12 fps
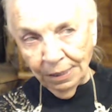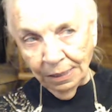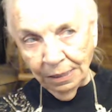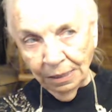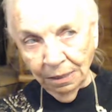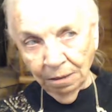uh,
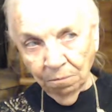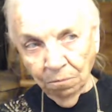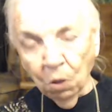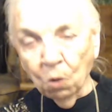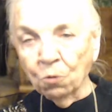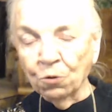
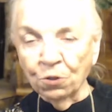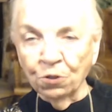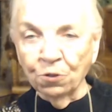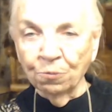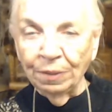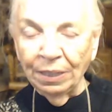Moses
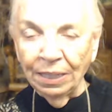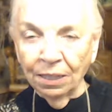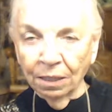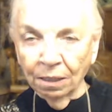being